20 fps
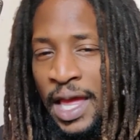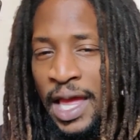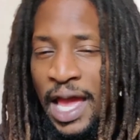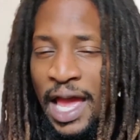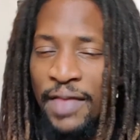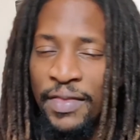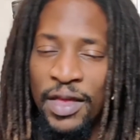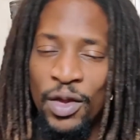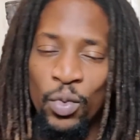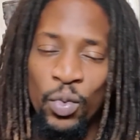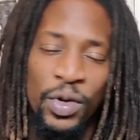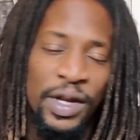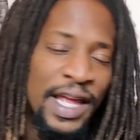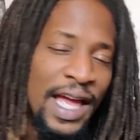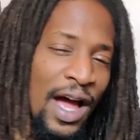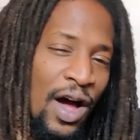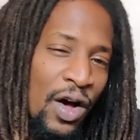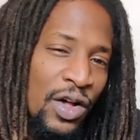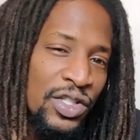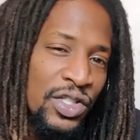And then what
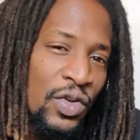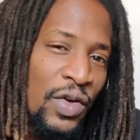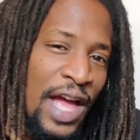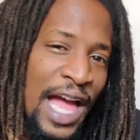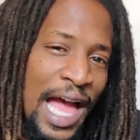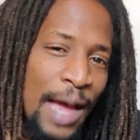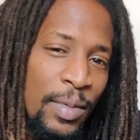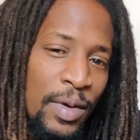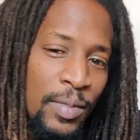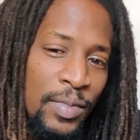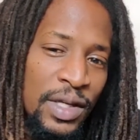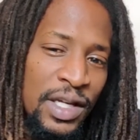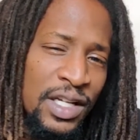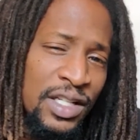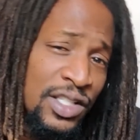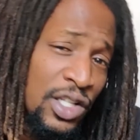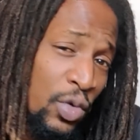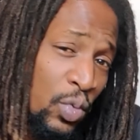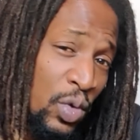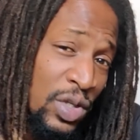also happened,
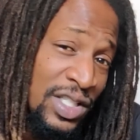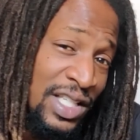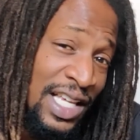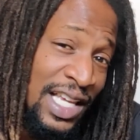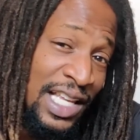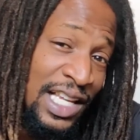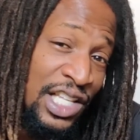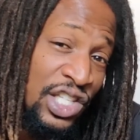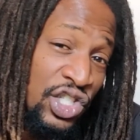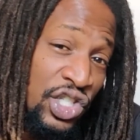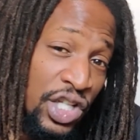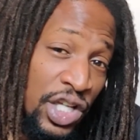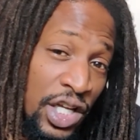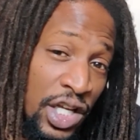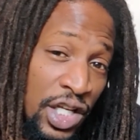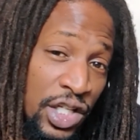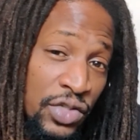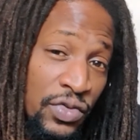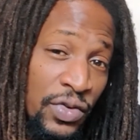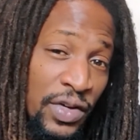because there wasn't any
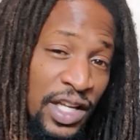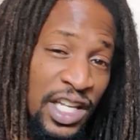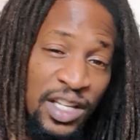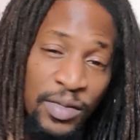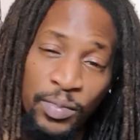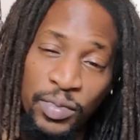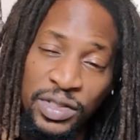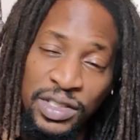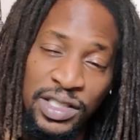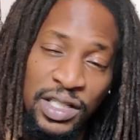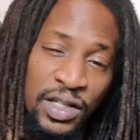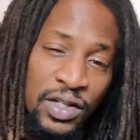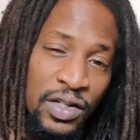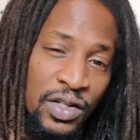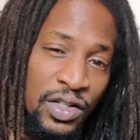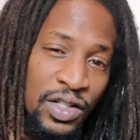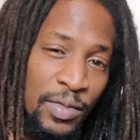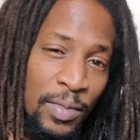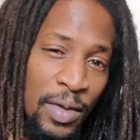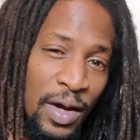change for any
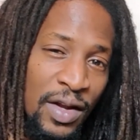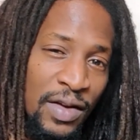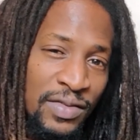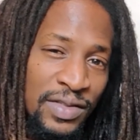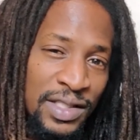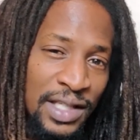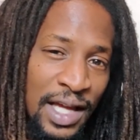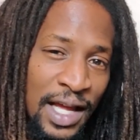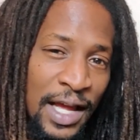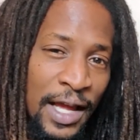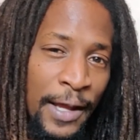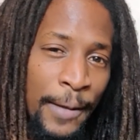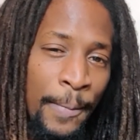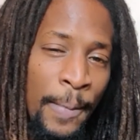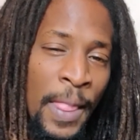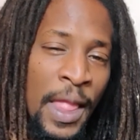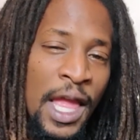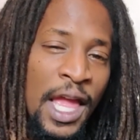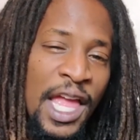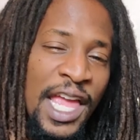particular amount of time,
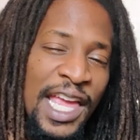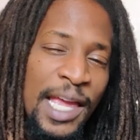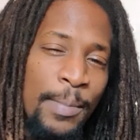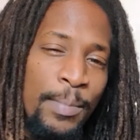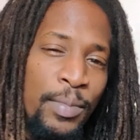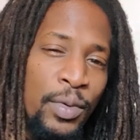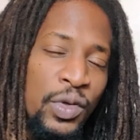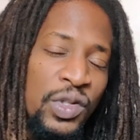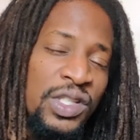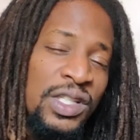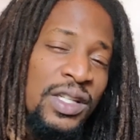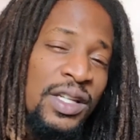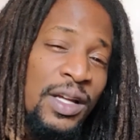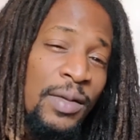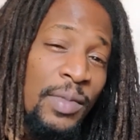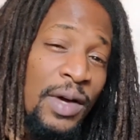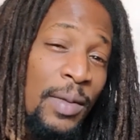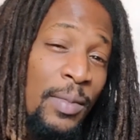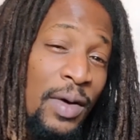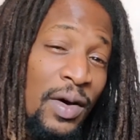it boosted up
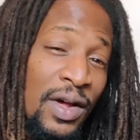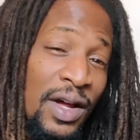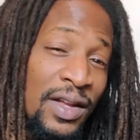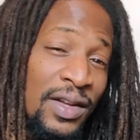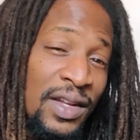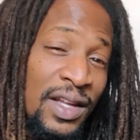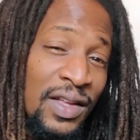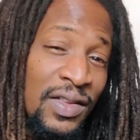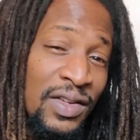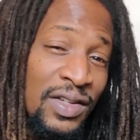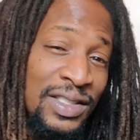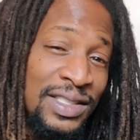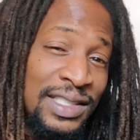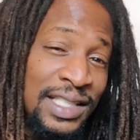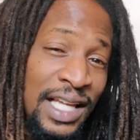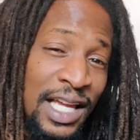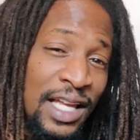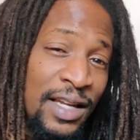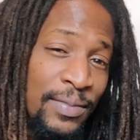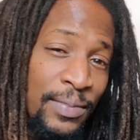about another
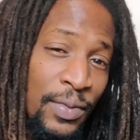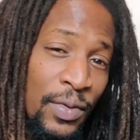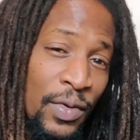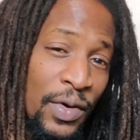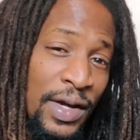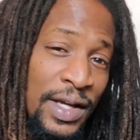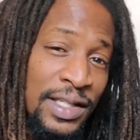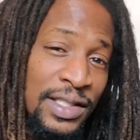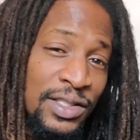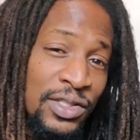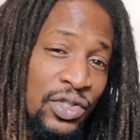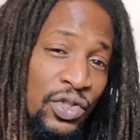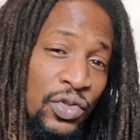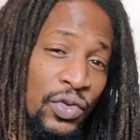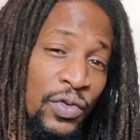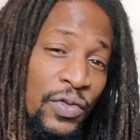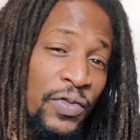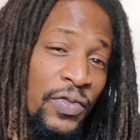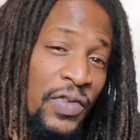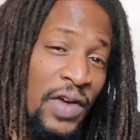10 points
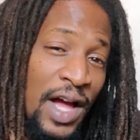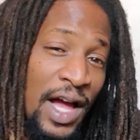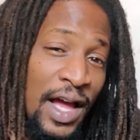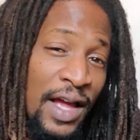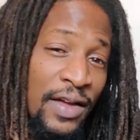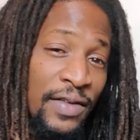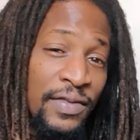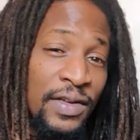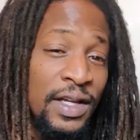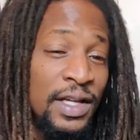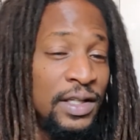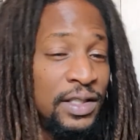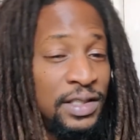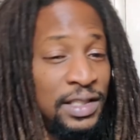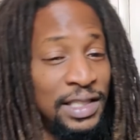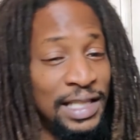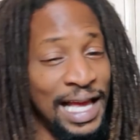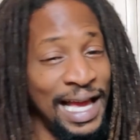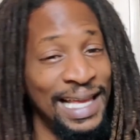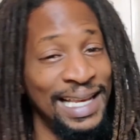to
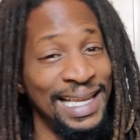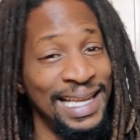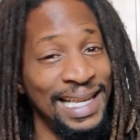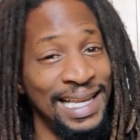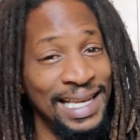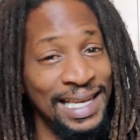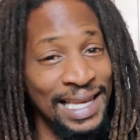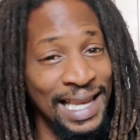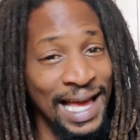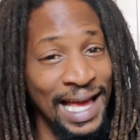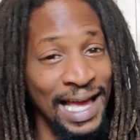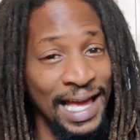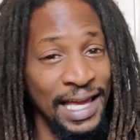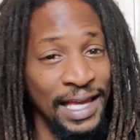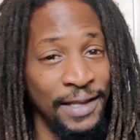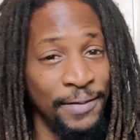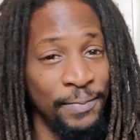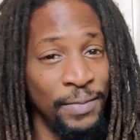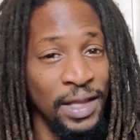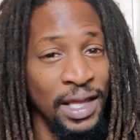
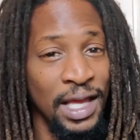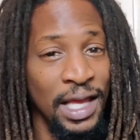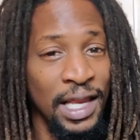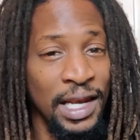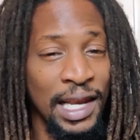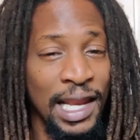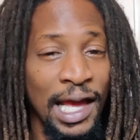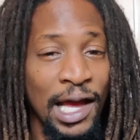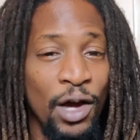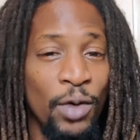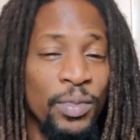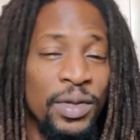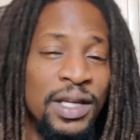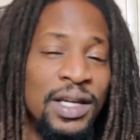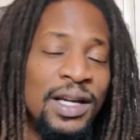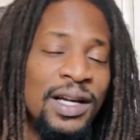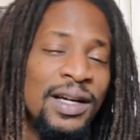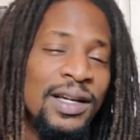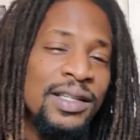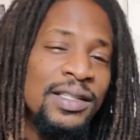599. Now,
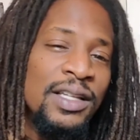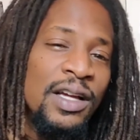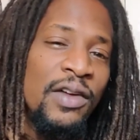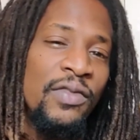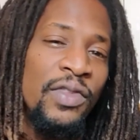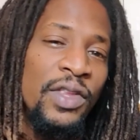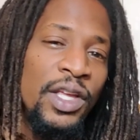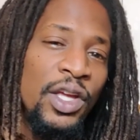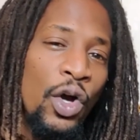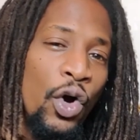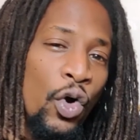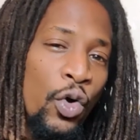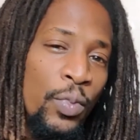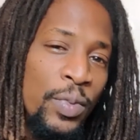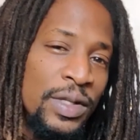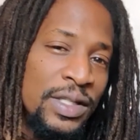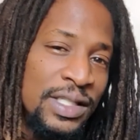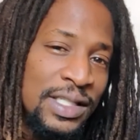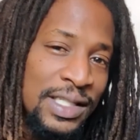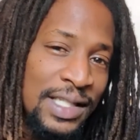because of the
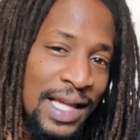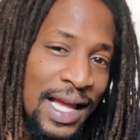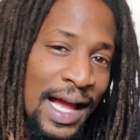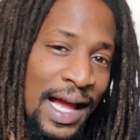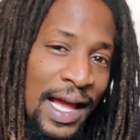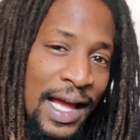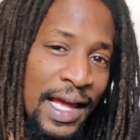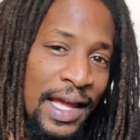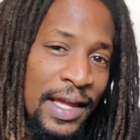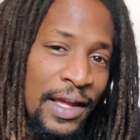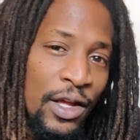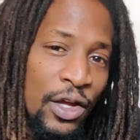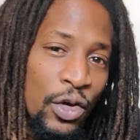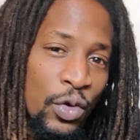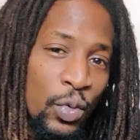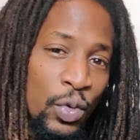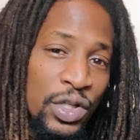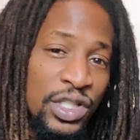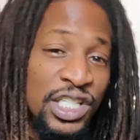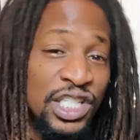OpenSky,
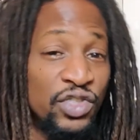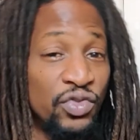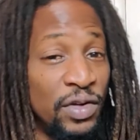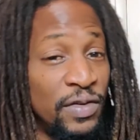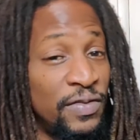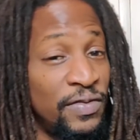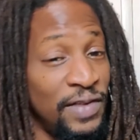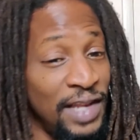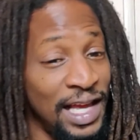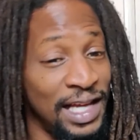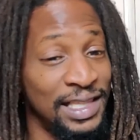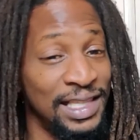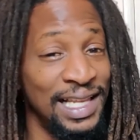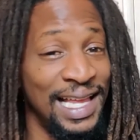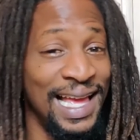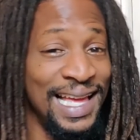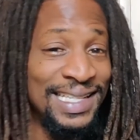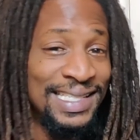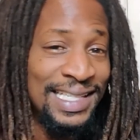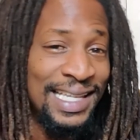which is reflected
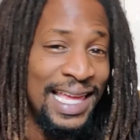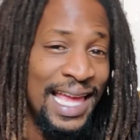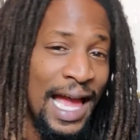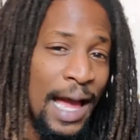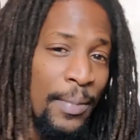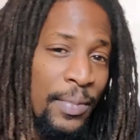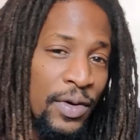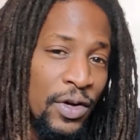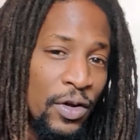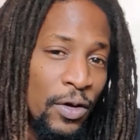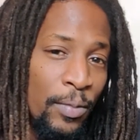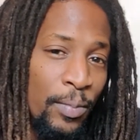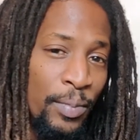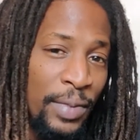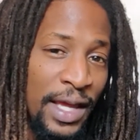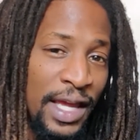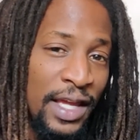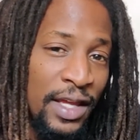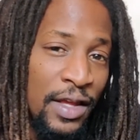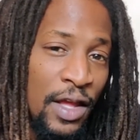as Capital
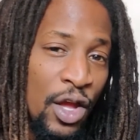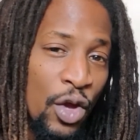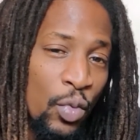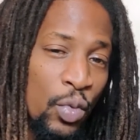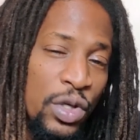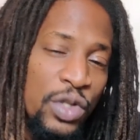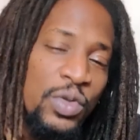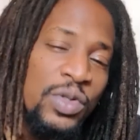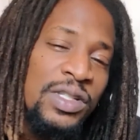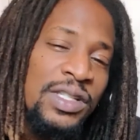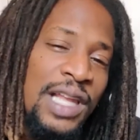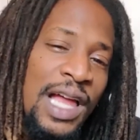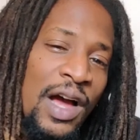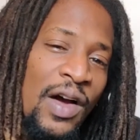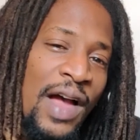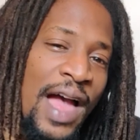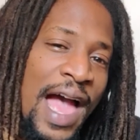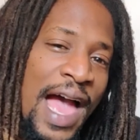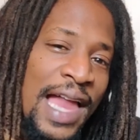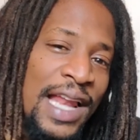Bank, which was now
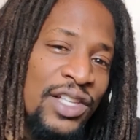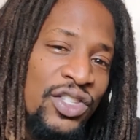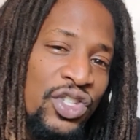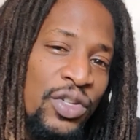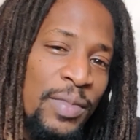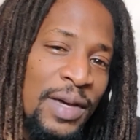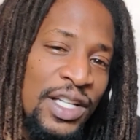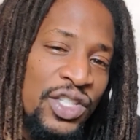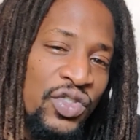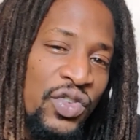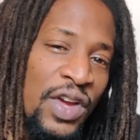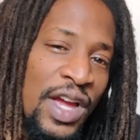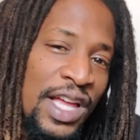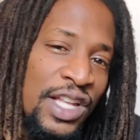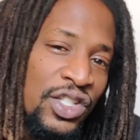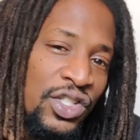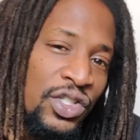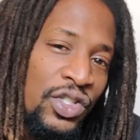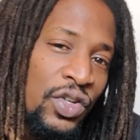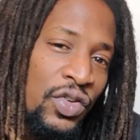added to my
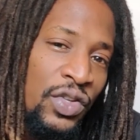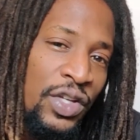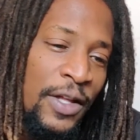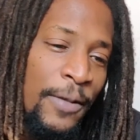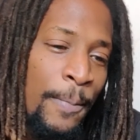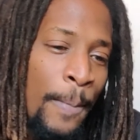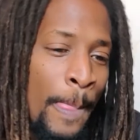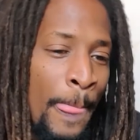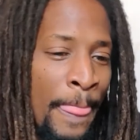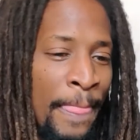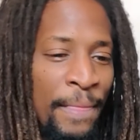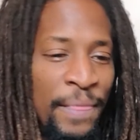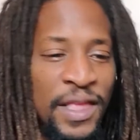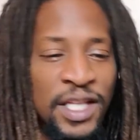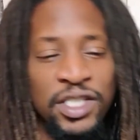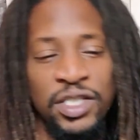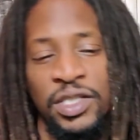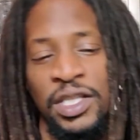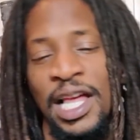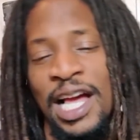TransUnion,
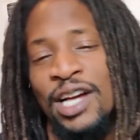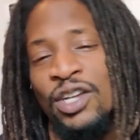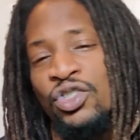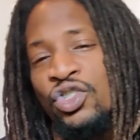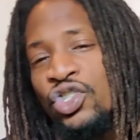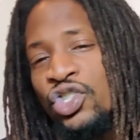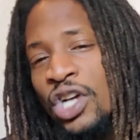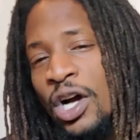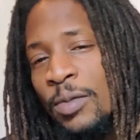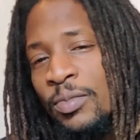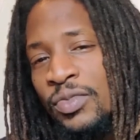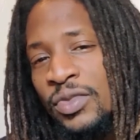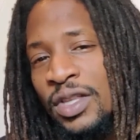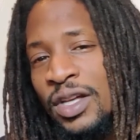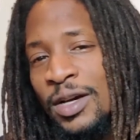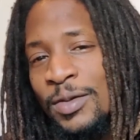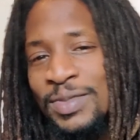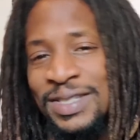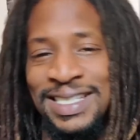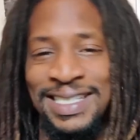this now jumped
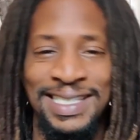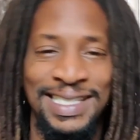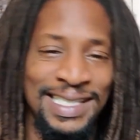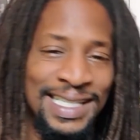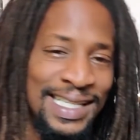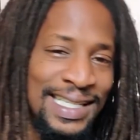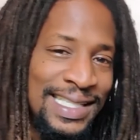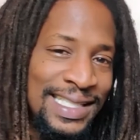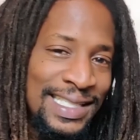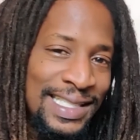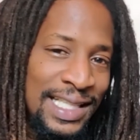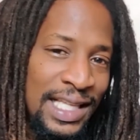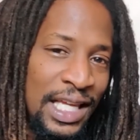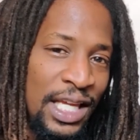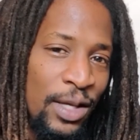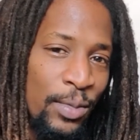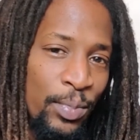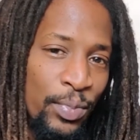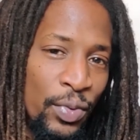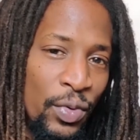up
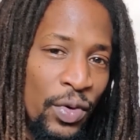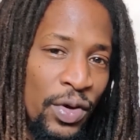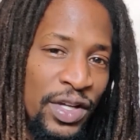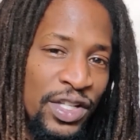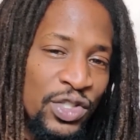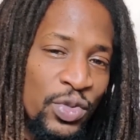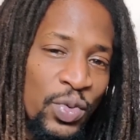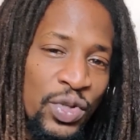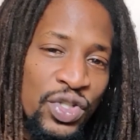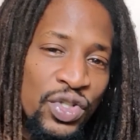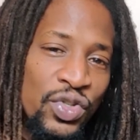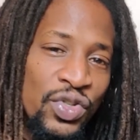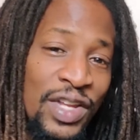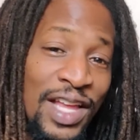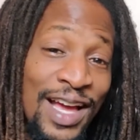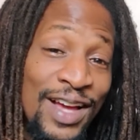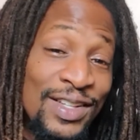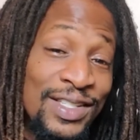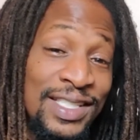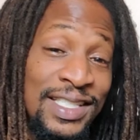16 points, which you
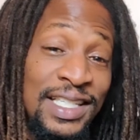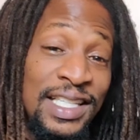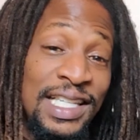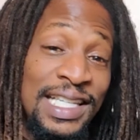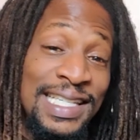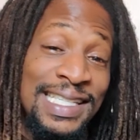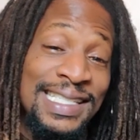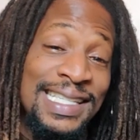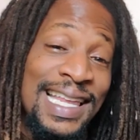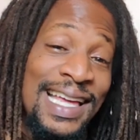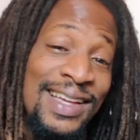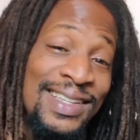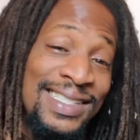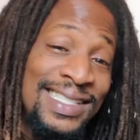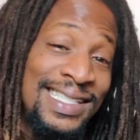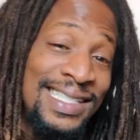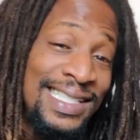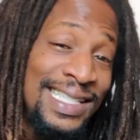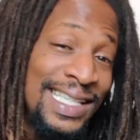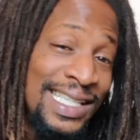now see is now
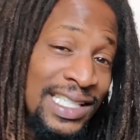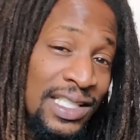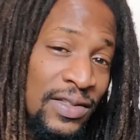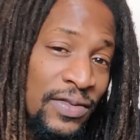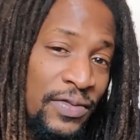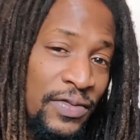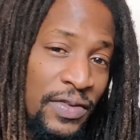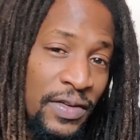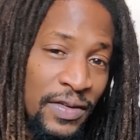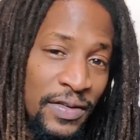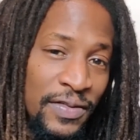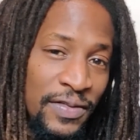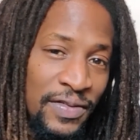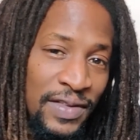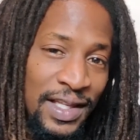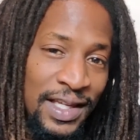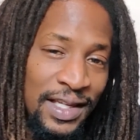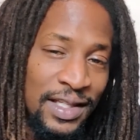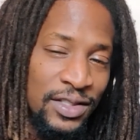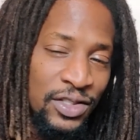615.